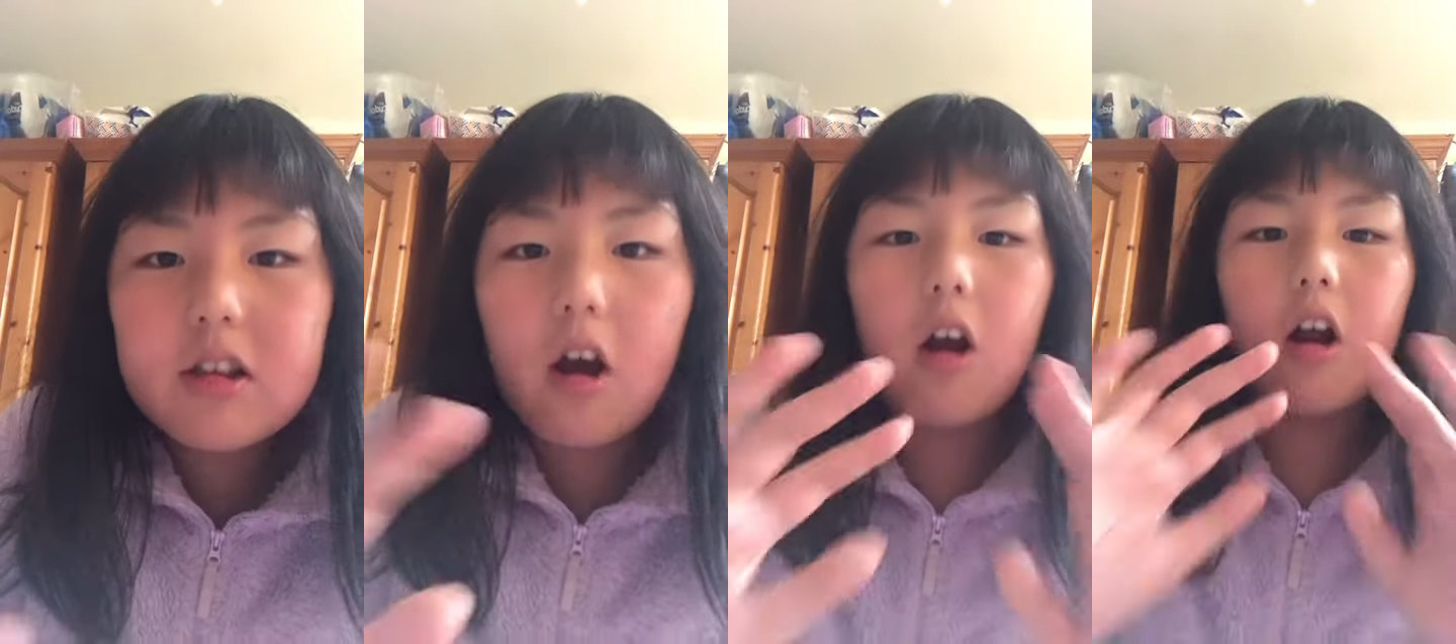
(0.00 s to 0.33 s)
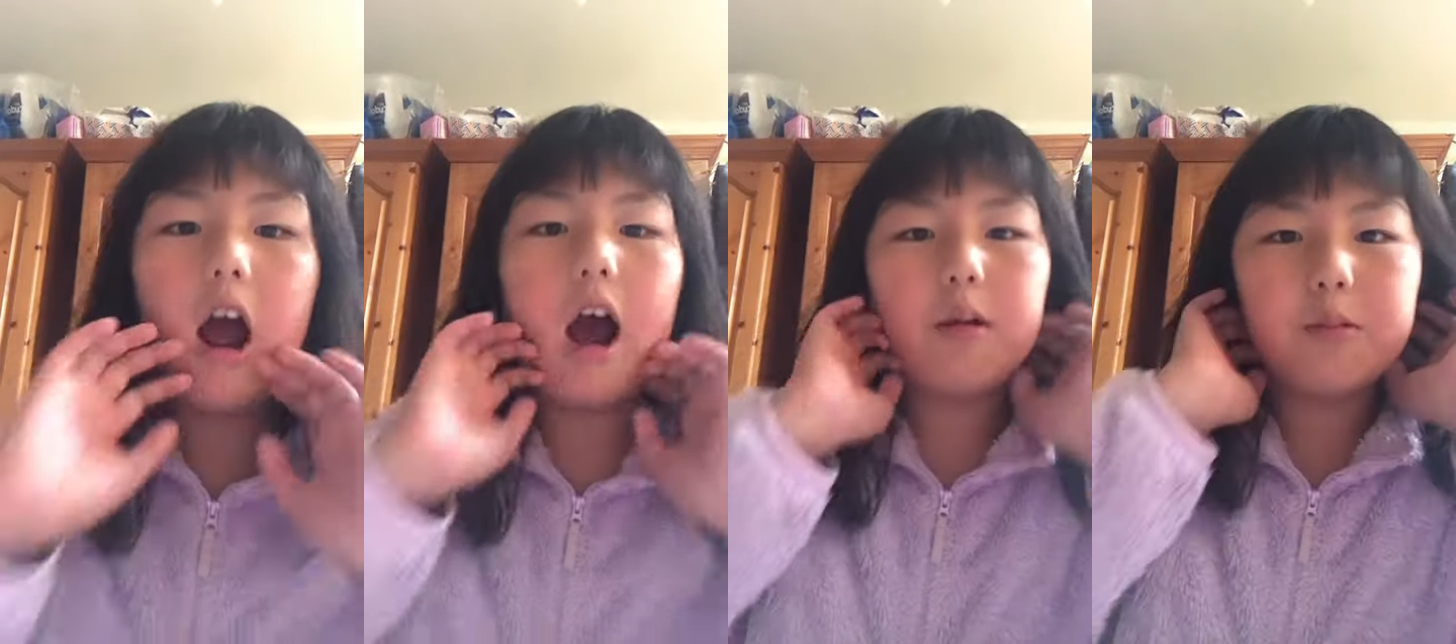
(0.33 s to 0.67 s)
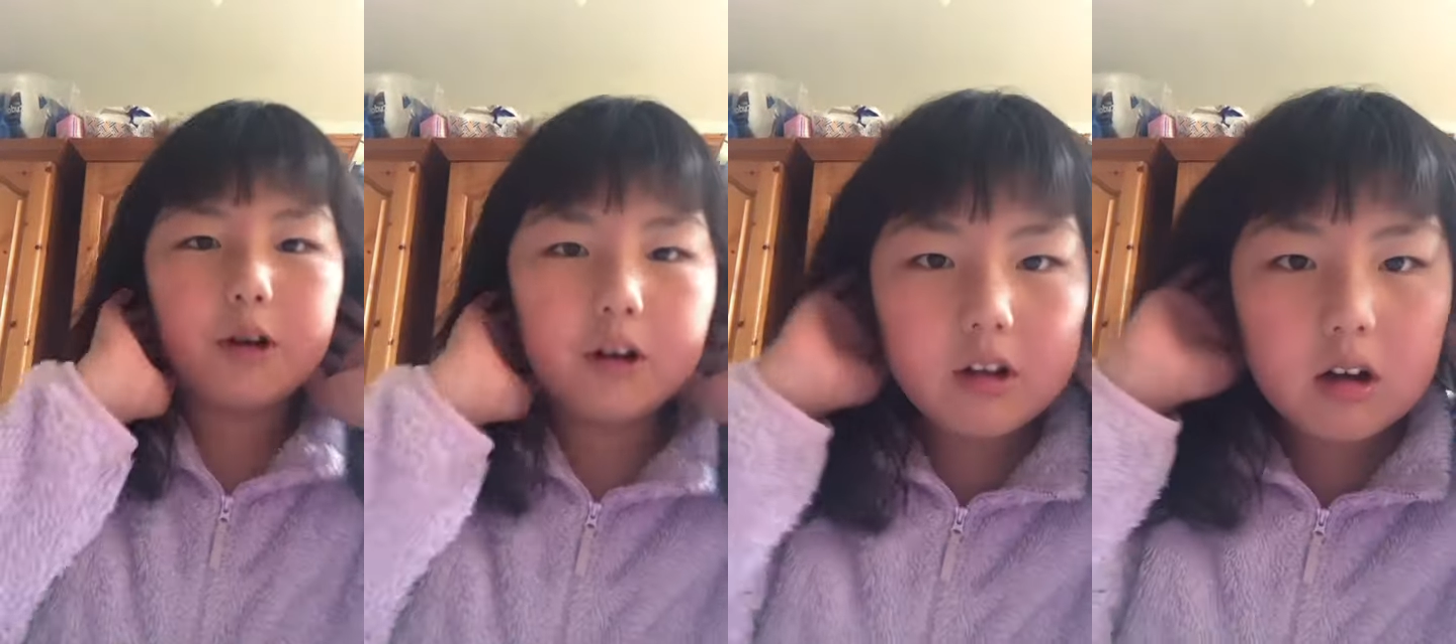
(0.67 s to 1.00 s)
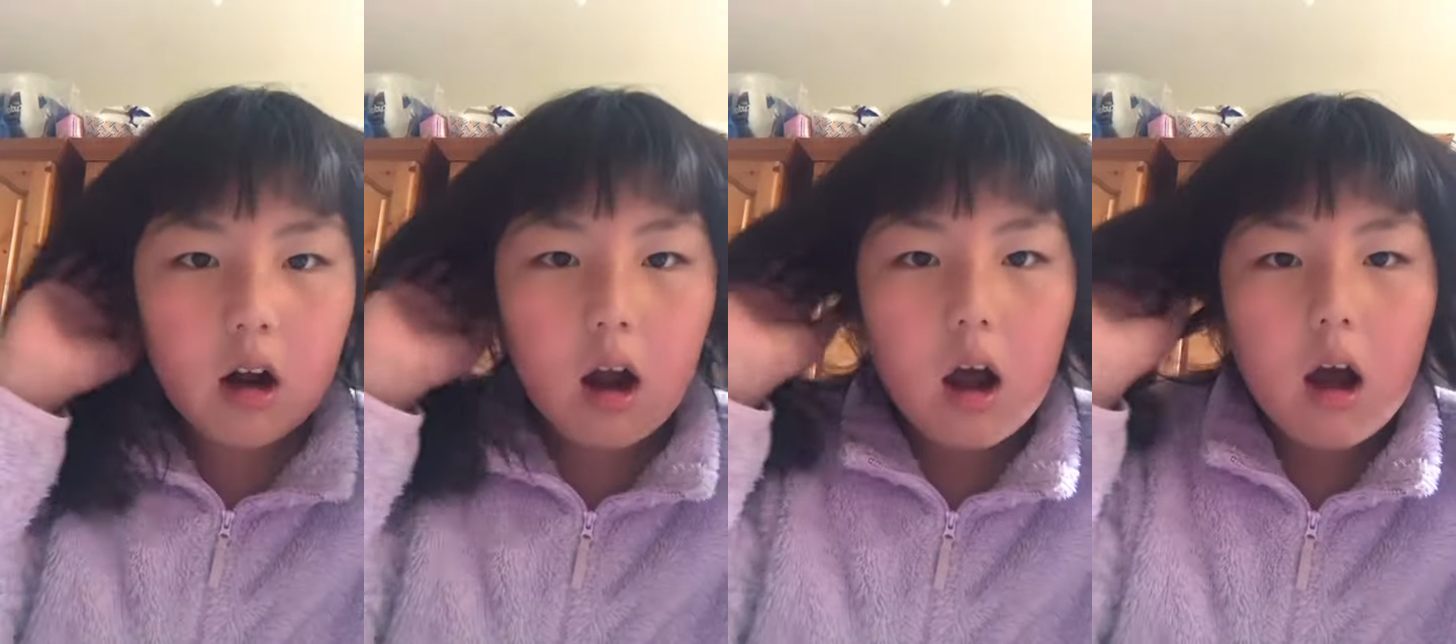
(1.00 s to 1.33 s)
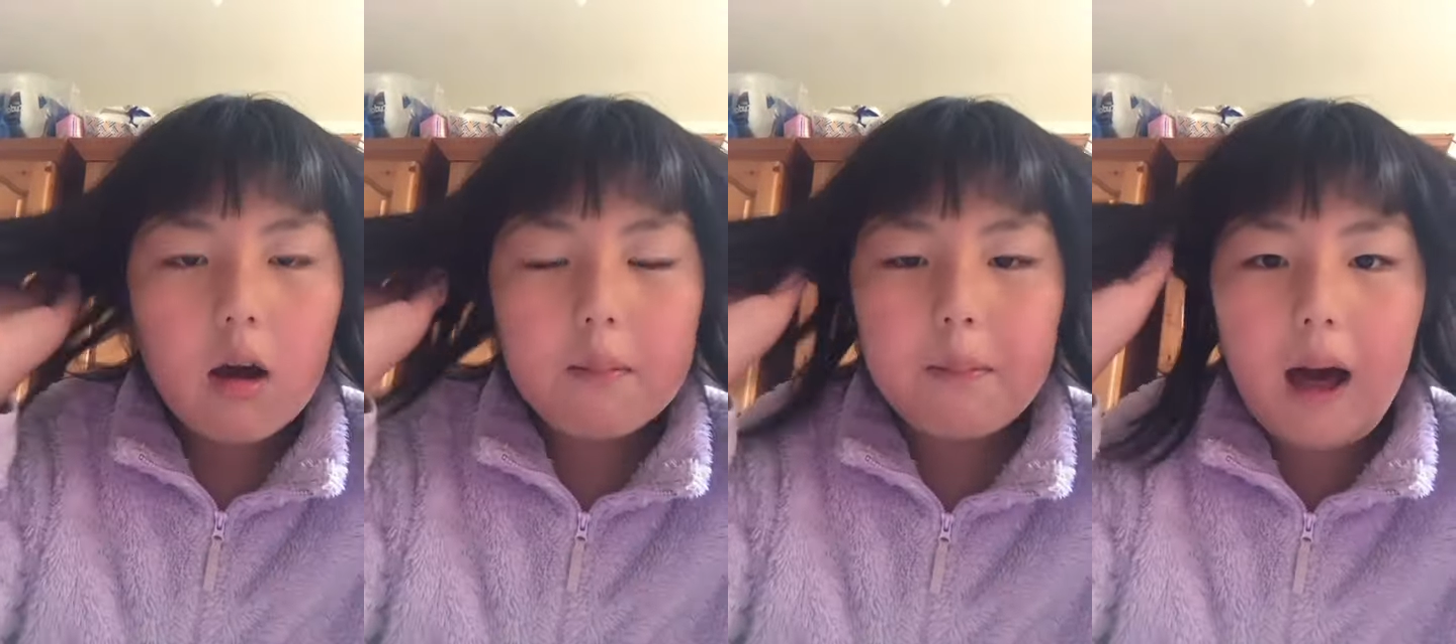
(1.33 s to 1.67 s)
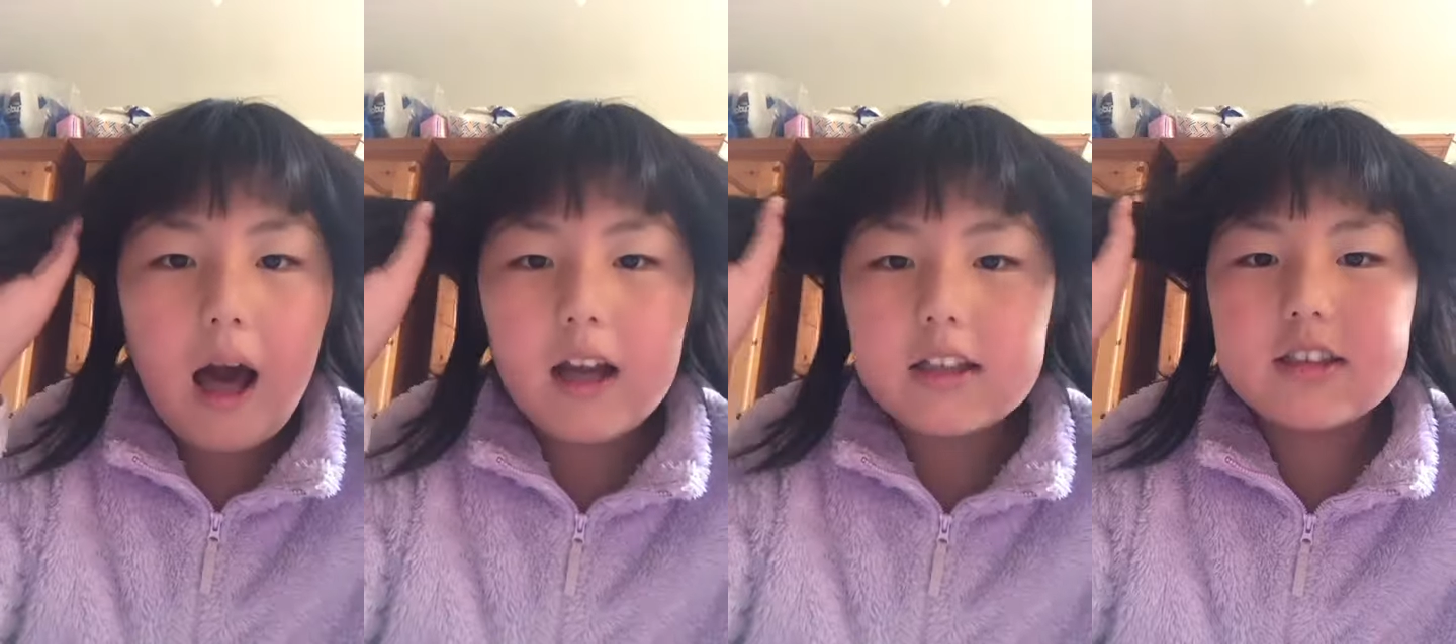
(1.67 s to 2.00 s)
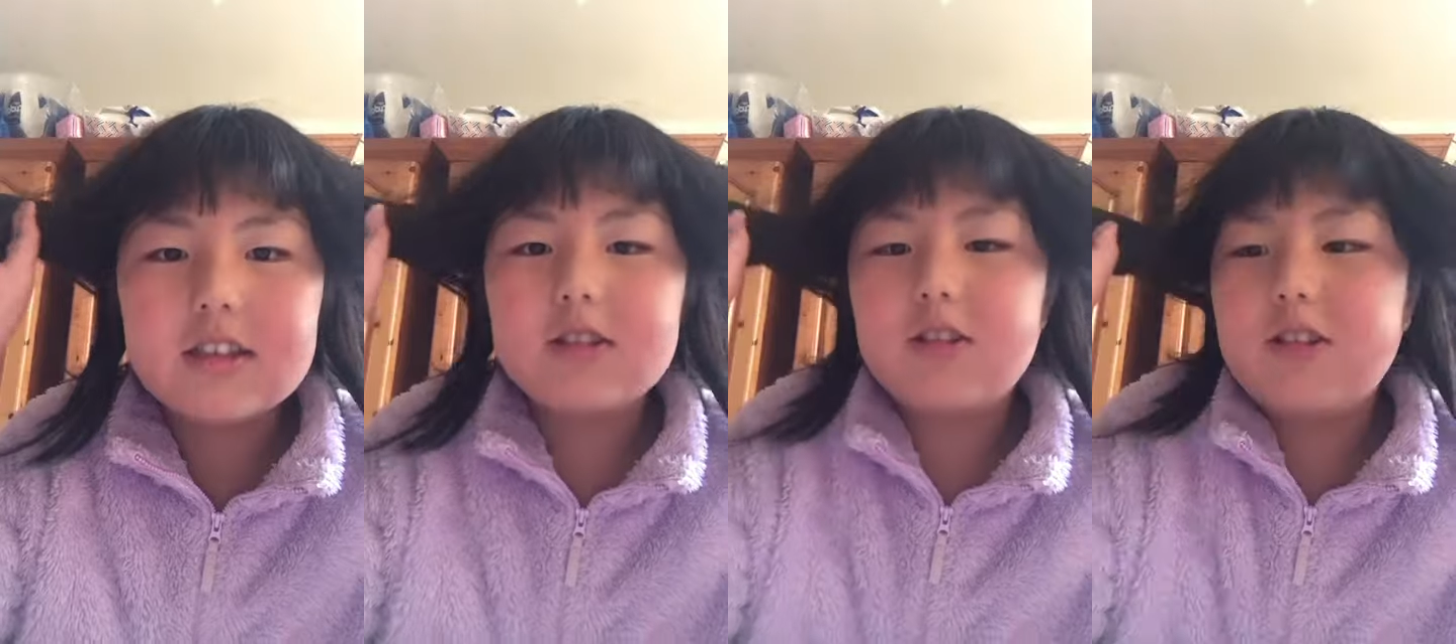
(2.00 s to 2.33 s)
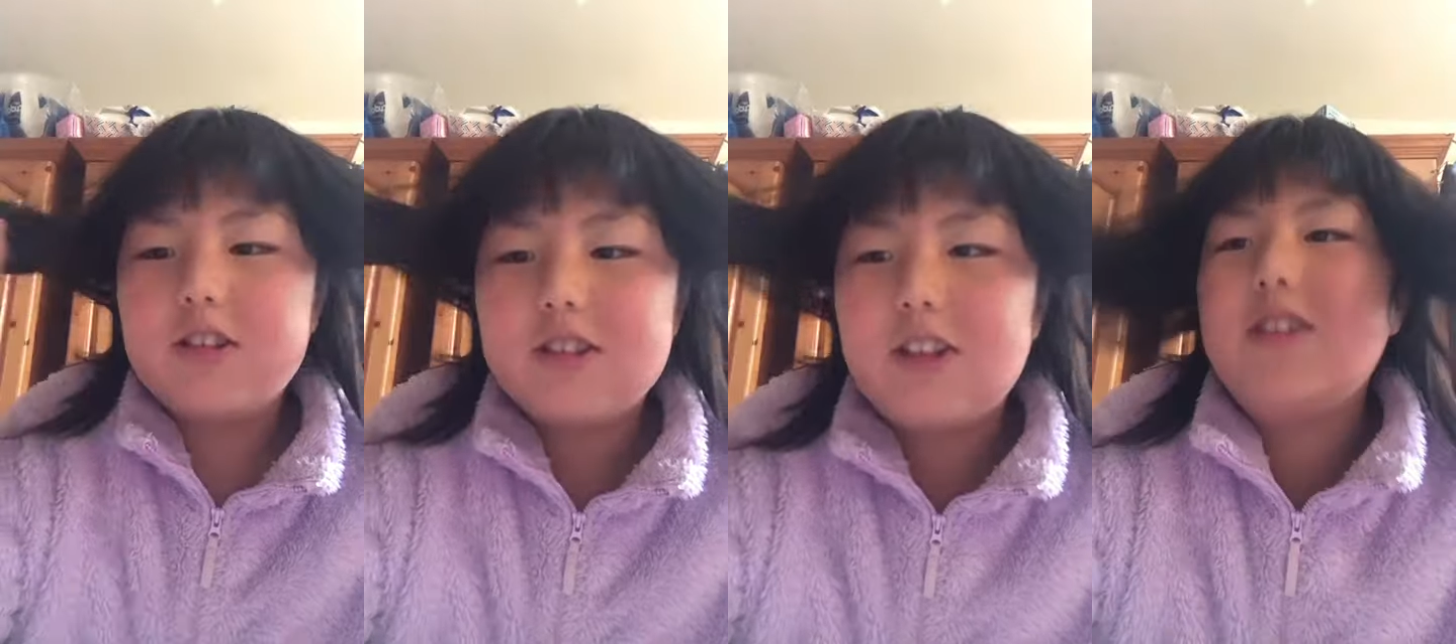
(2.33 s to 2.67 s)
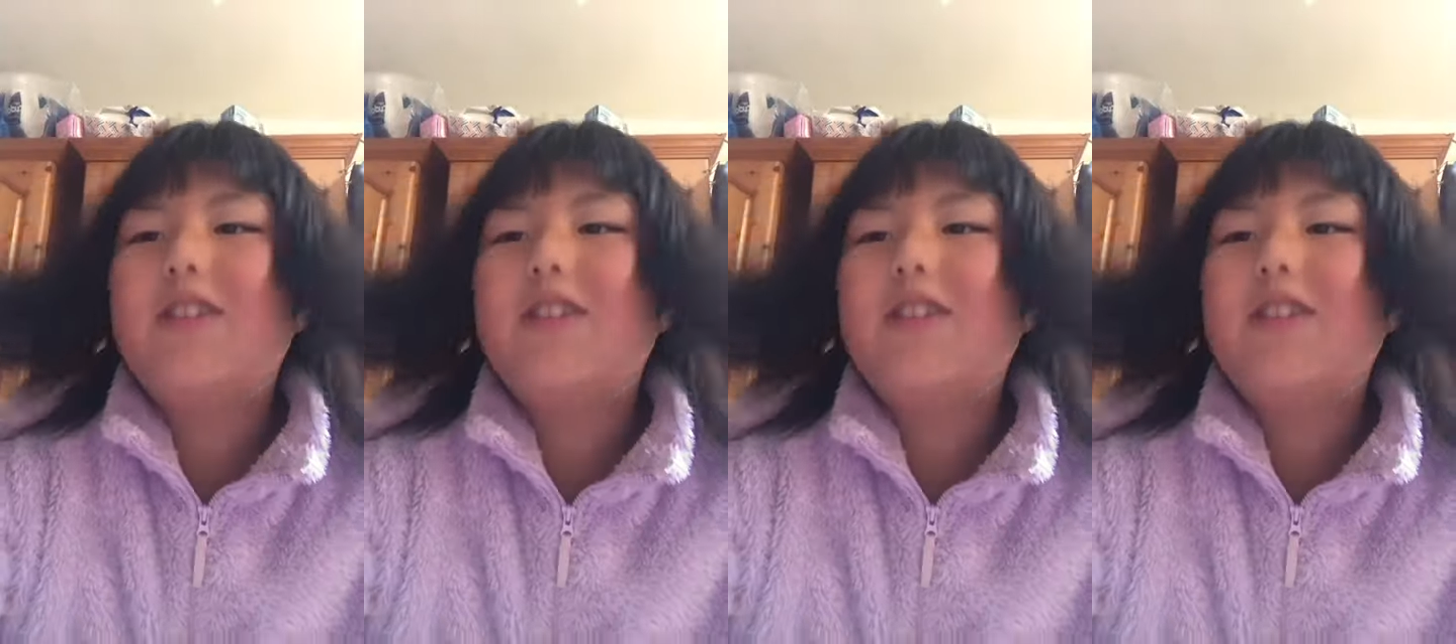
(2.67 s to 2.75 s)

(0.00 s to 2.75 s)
are at work, but I just got so